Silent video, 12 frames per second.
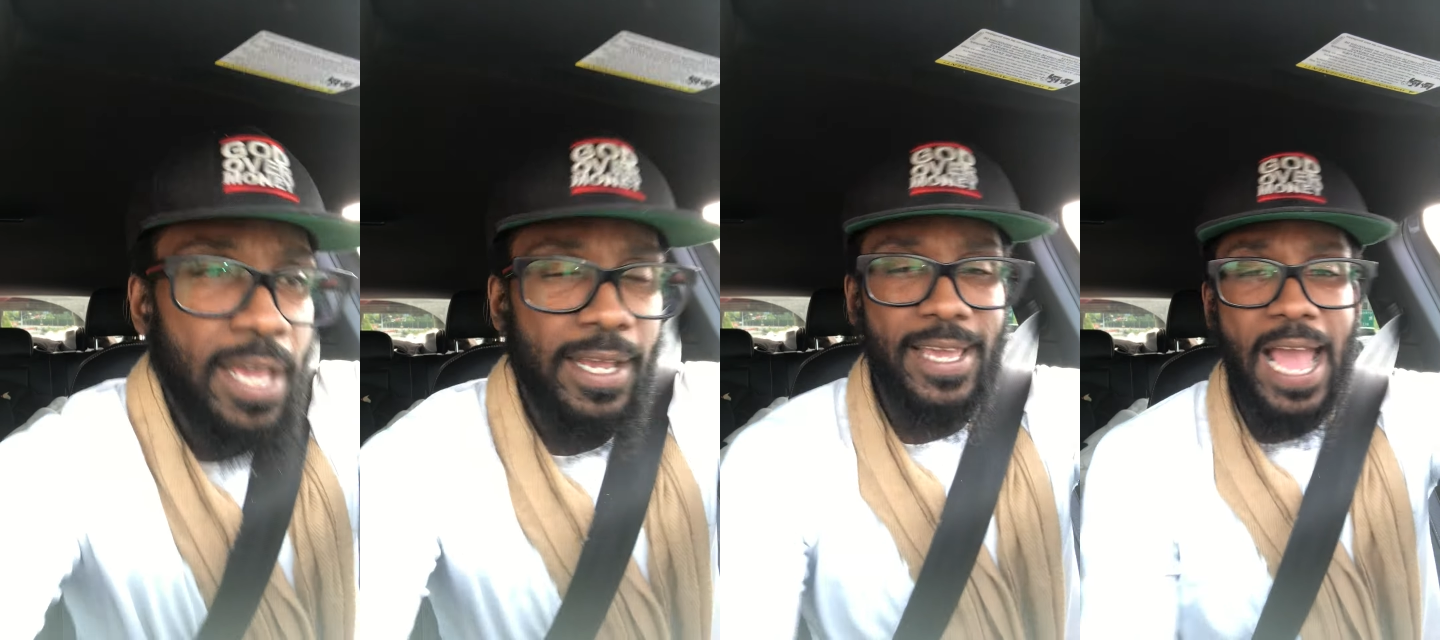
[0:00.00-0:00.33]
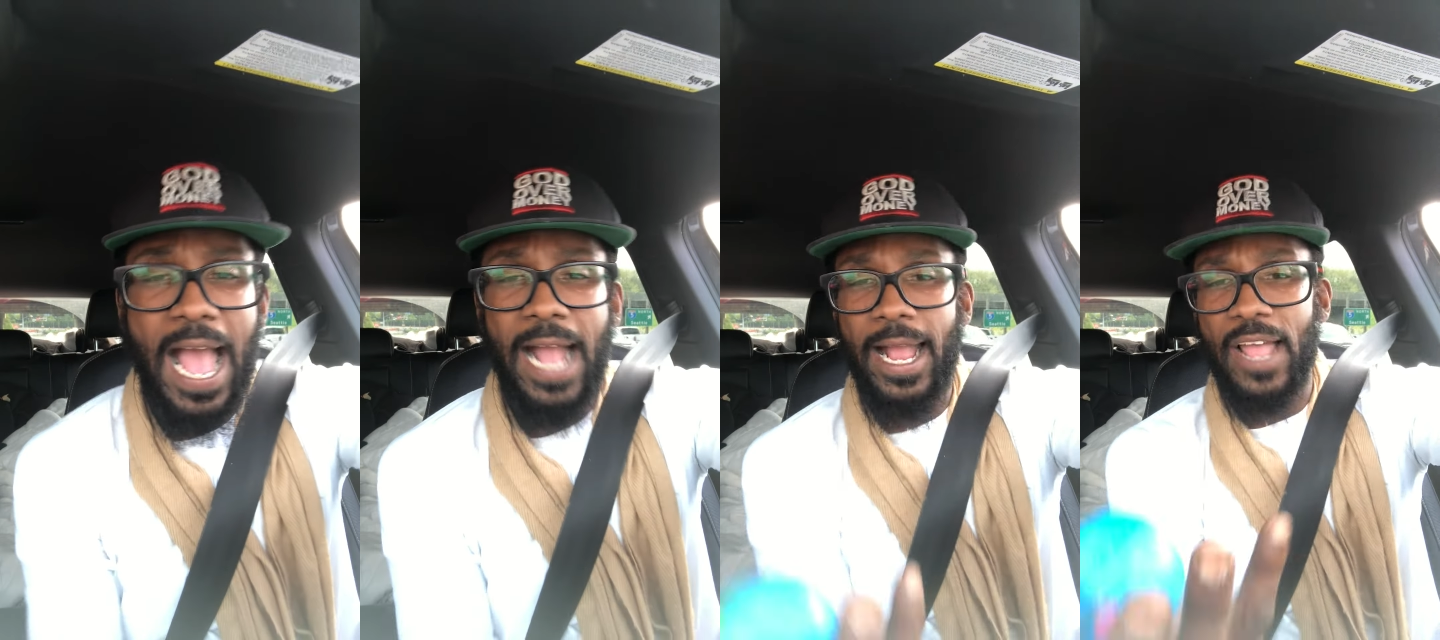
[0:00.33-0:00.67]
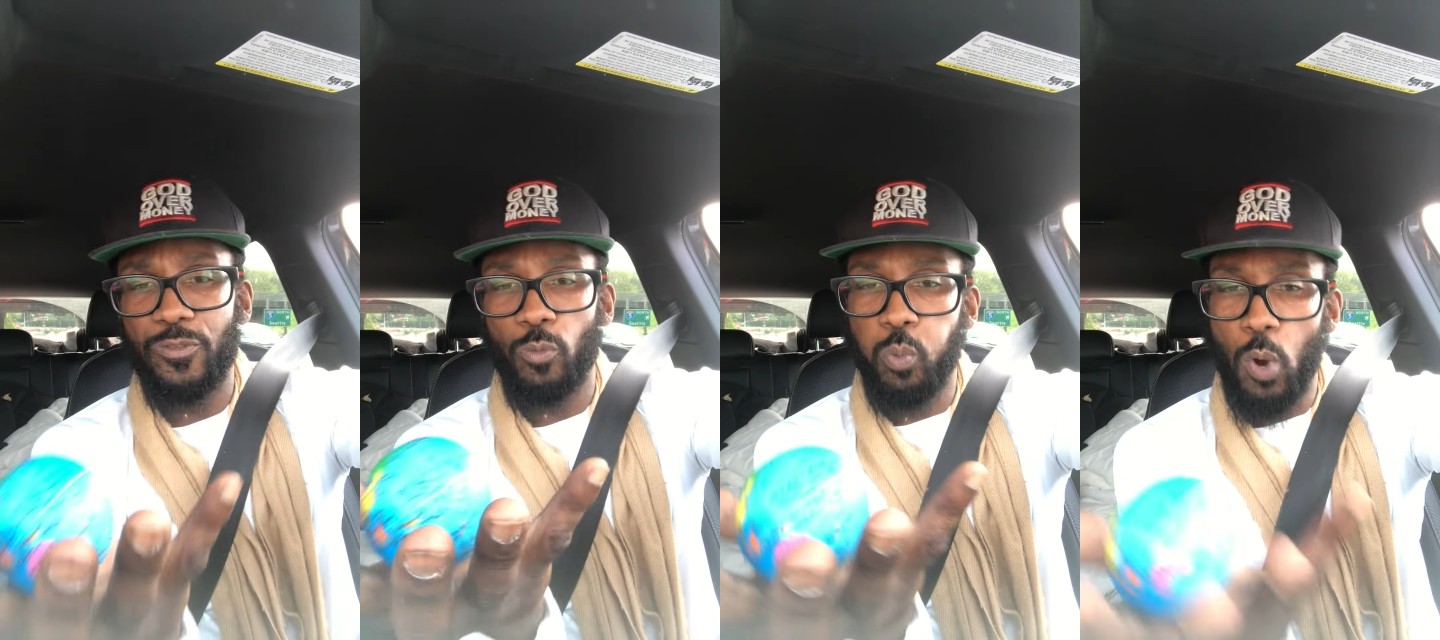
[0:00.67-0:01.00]
God got
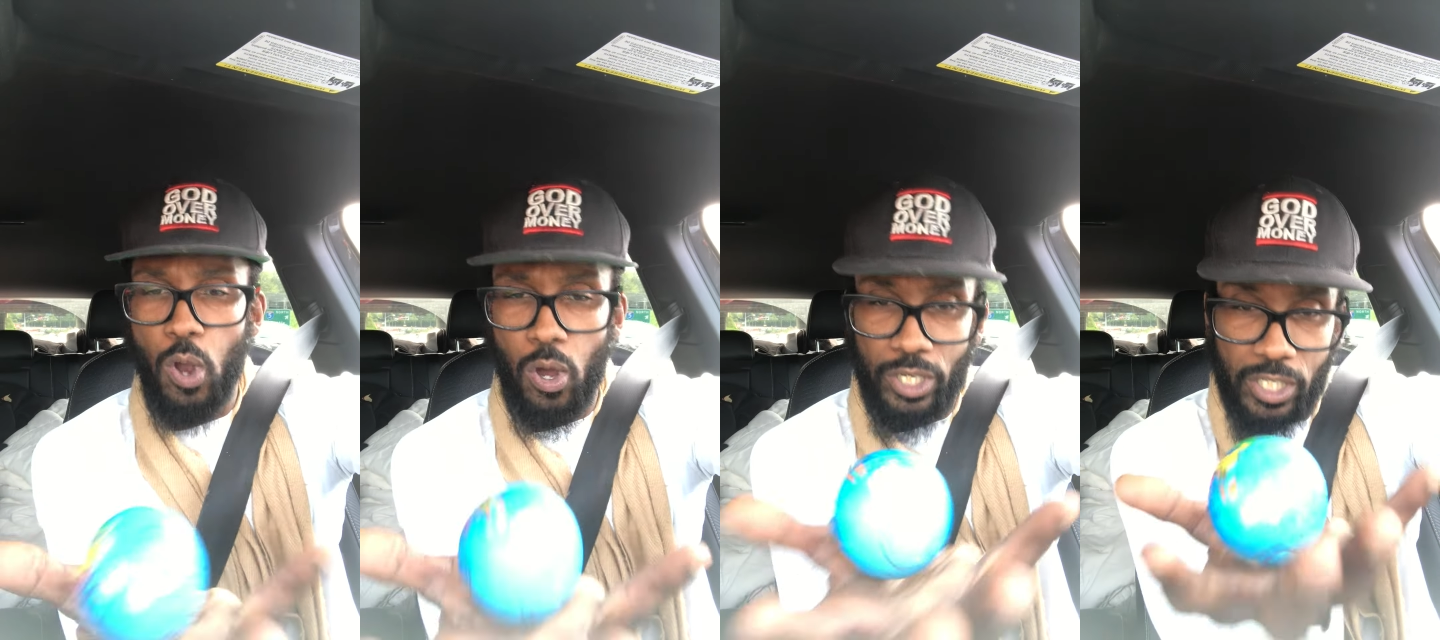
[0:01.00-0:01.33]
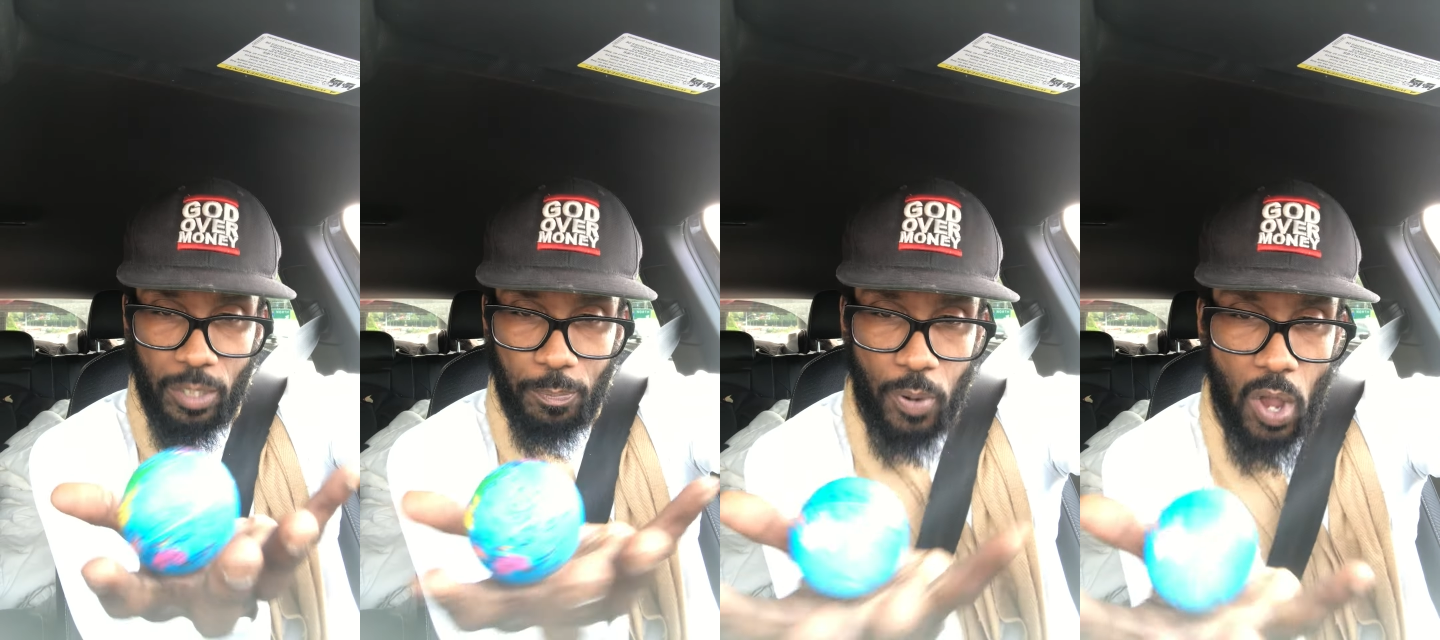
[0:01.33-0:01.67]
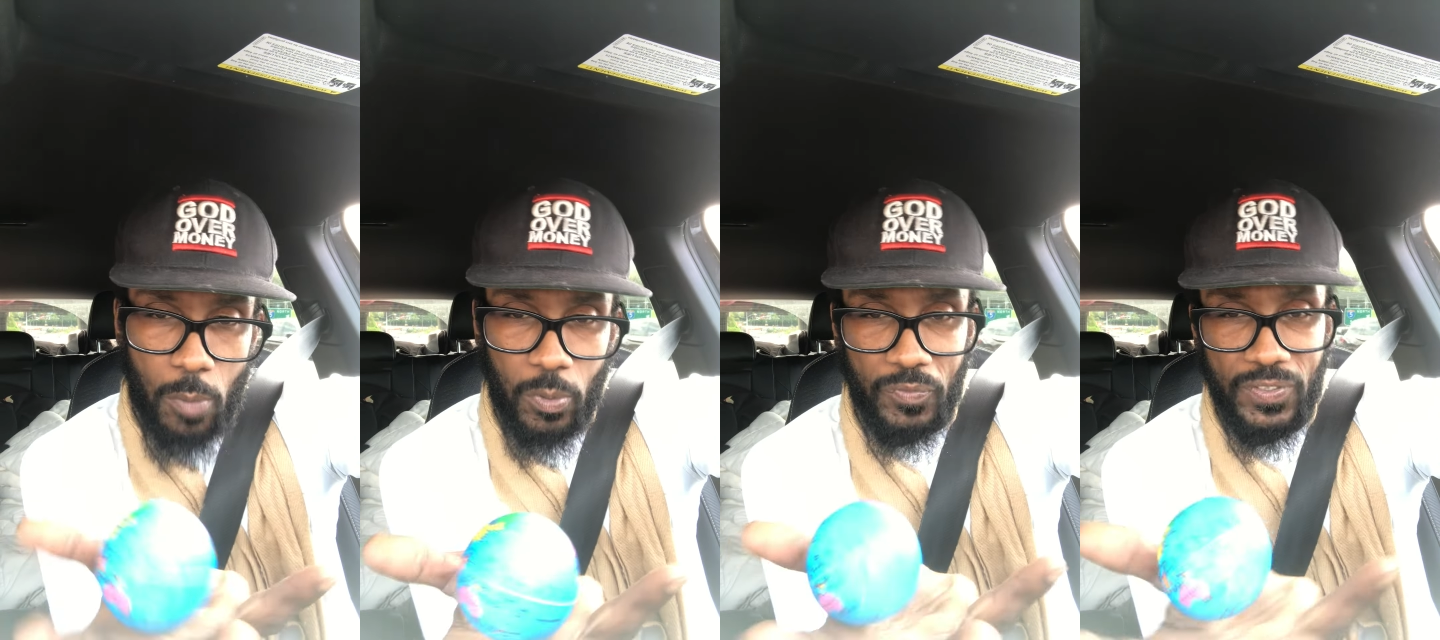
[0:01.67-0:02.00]
the world in the
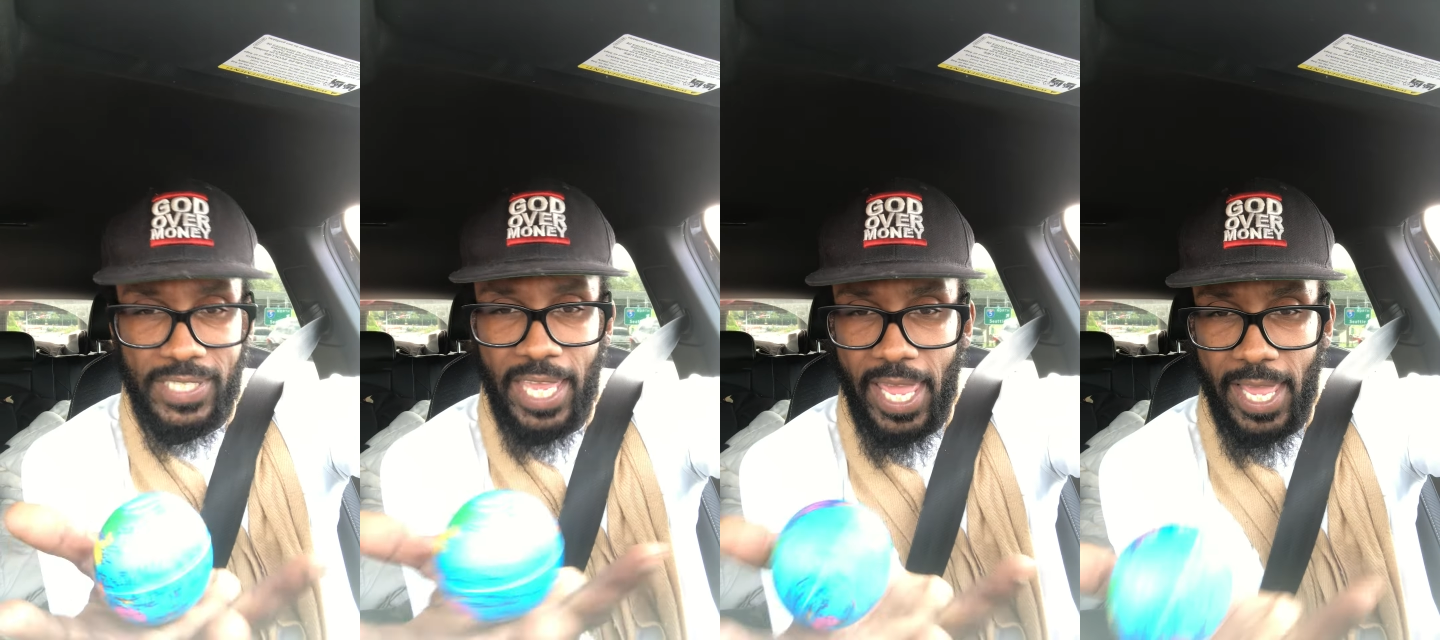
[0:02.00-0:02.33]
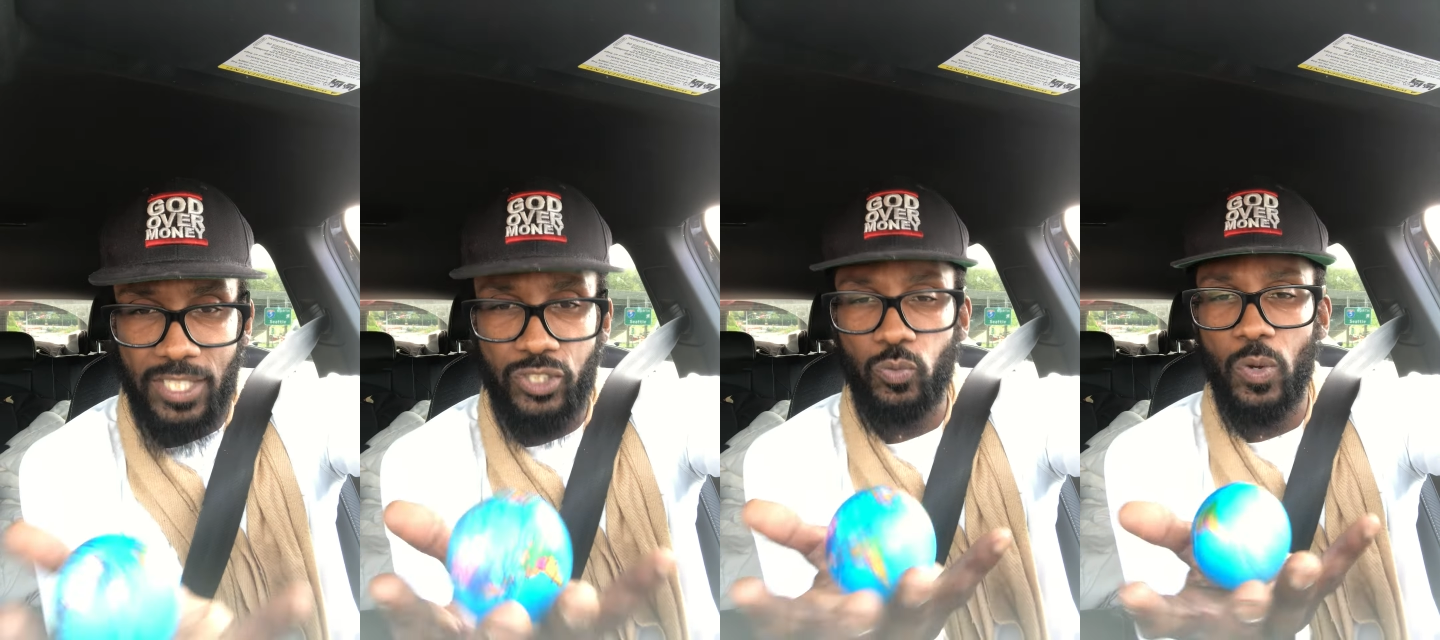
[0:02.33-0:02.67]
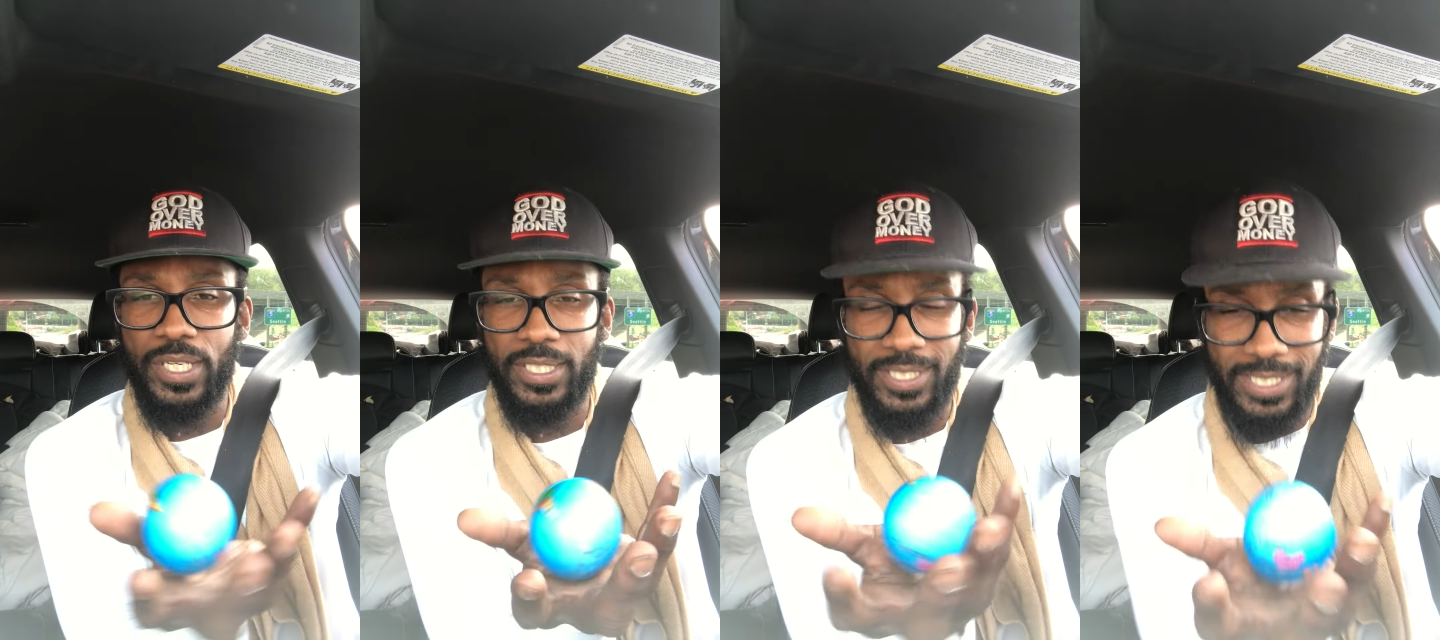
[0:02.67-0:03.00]
palm of his hands, you
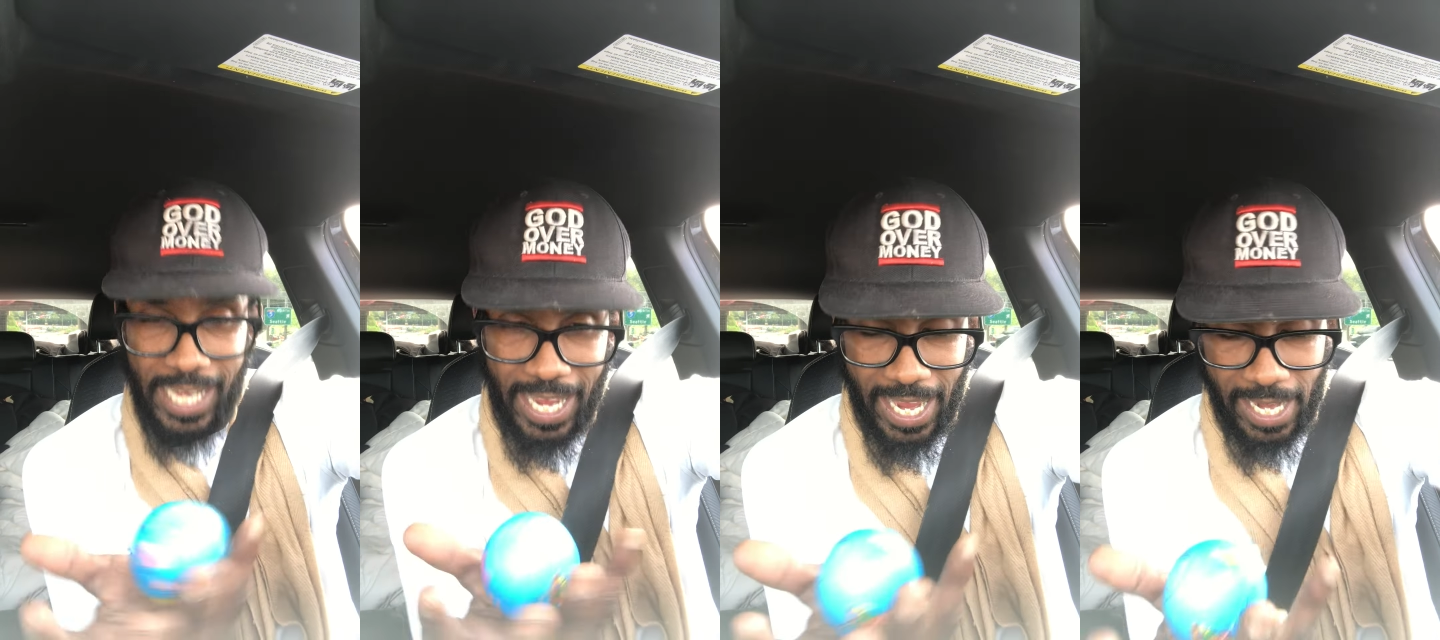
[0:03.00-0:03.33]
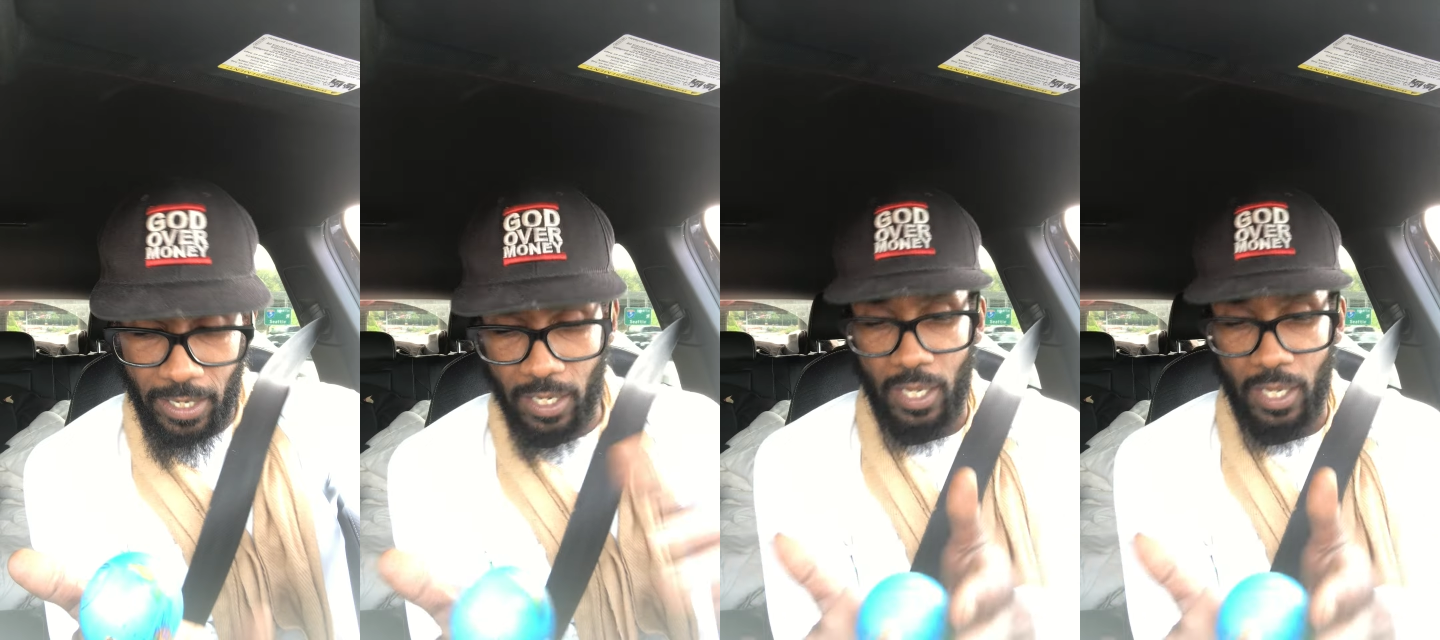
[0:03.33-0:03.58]
understand?